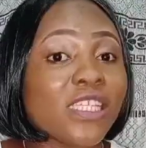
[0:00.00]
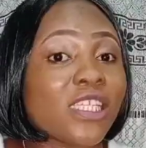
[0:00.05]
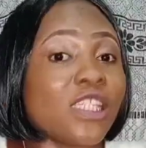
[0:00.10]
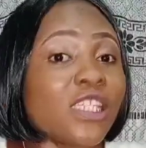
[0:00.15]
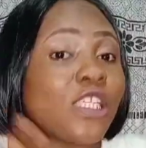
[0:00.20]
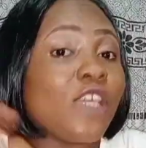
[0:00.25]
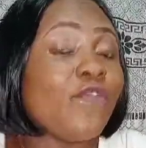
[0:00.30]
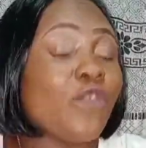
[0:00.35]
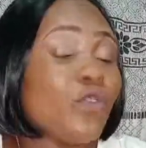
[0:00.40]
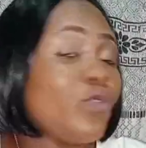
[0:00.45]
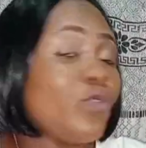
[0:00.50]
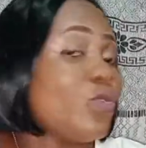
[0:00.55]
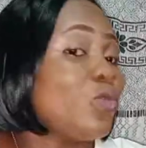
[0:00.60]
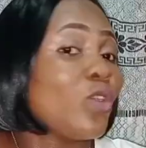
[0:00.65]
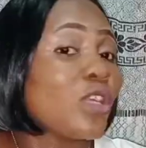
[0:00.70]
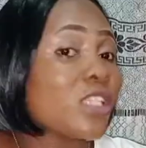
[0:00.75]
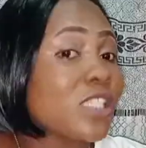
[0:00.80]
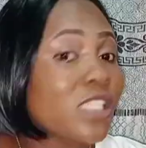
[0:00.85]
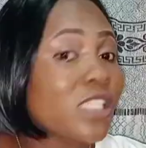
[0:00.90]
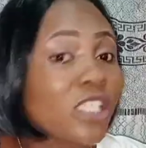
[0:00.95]
That is, if you
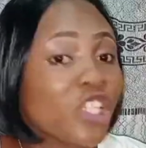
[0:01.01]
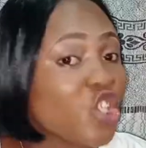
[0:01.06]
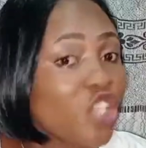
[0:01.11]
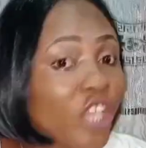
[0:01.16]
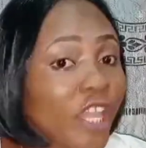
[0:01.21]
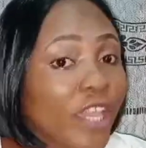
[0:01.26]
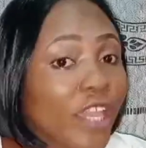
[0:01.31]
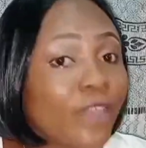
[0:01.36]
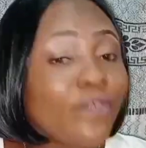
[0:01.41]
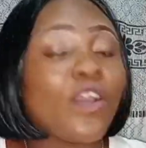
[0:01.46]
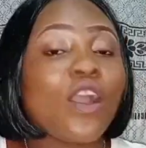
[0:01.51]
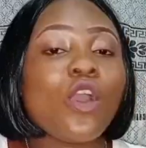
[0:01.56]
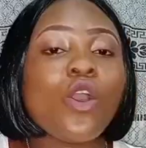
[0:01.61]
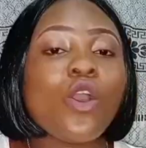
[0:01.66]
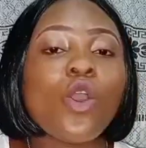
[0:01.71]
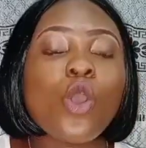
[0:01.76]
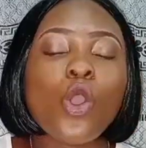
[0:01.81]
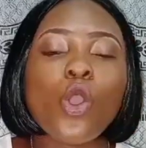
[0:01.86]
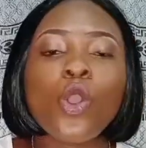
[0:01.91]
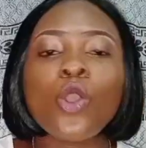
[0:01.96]
do not shave,
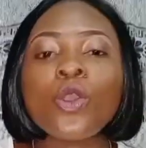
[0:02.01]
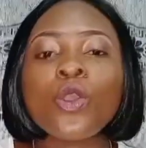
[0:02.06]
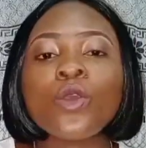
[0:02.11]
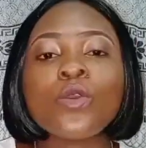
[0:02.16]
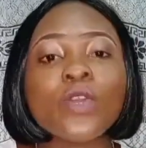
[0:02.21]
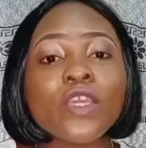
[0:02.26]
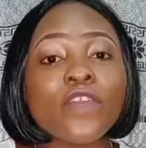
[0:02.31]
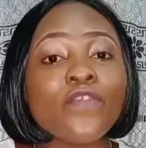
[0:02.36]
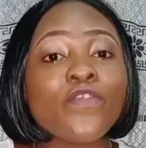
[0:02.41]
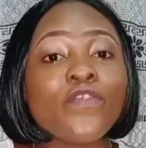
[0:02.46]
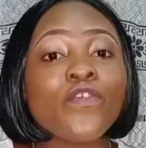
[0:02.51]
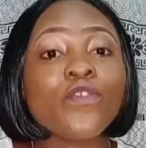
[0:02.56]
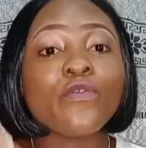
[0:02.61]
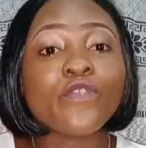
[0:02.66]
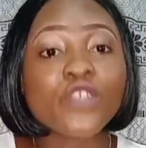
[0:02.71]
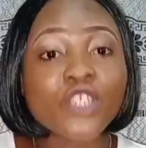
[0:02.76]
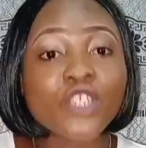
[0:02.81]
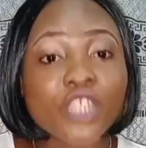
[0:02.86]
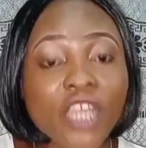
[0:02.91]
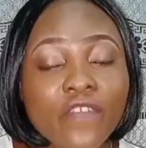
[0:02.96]
or if
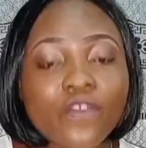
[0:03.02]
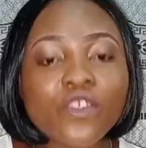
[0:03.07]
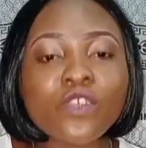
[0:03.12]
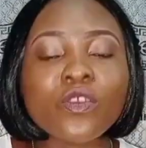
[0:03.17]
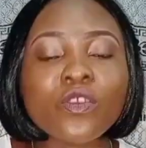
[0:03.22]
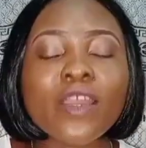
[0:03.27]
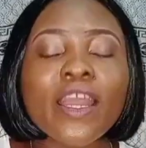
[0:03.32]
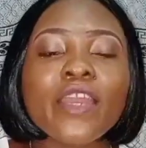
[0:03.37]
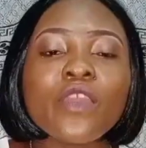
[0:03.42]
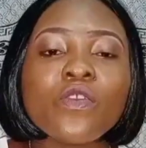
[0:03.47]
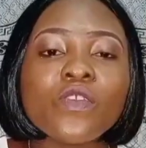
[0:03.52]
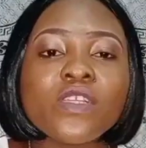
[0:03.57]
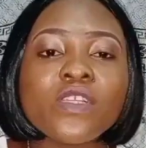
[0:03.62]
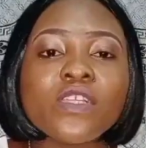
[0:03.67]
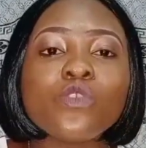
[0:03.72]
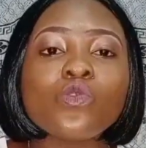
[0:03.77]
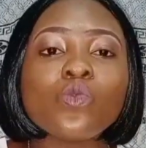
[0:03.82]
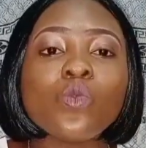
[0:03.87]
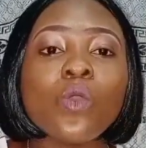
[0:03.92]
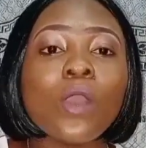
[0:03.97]
you've shaved, you can
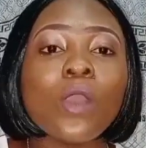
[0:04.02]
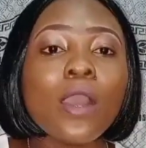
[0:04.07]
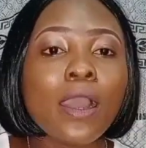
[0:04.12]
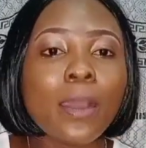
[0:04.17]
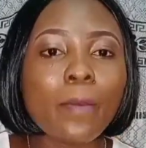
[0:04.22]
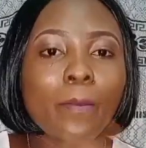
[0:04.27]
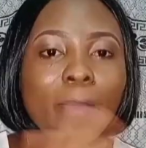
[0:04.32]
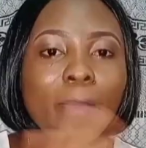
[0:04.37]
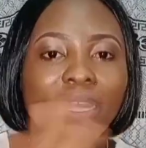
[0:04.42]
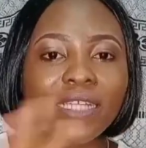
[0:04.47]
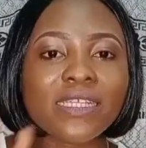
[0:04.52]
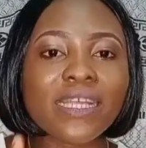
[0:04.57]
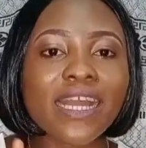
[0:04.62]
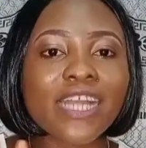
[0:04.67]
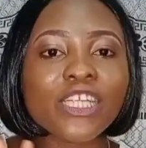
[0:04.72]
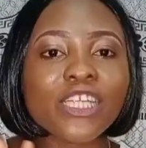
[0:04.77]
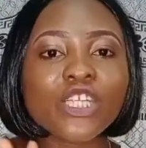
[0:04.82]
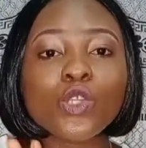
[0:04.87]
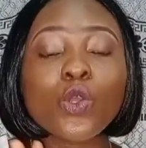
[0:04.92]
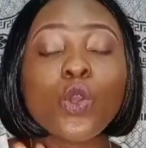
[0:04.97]
use it to
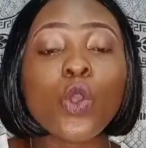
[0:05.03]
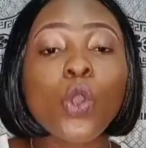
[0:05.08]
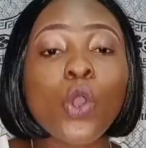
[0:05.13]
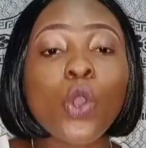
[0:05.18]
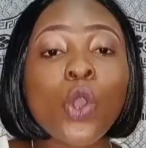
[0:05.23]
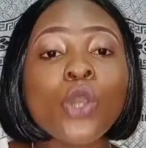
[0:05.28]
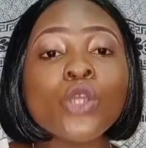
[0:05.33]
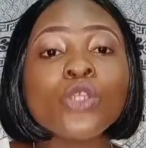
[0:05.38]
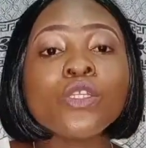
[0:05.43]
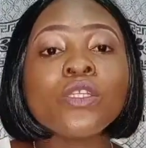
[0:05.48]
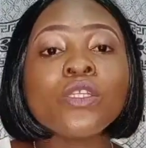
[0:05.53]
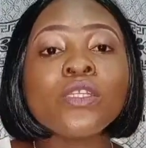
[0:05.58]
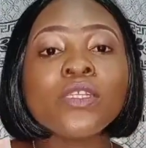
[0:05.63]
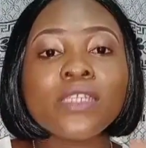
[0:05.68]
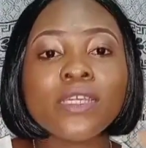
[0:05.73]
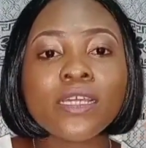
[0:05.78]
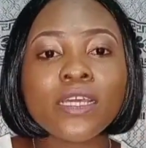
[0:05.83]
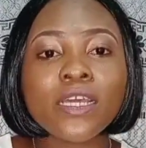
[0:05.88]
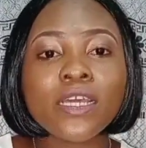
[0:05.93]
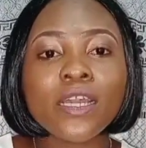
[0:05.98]
massage
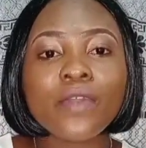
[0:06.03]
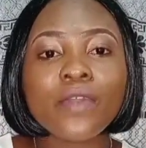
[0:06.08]
on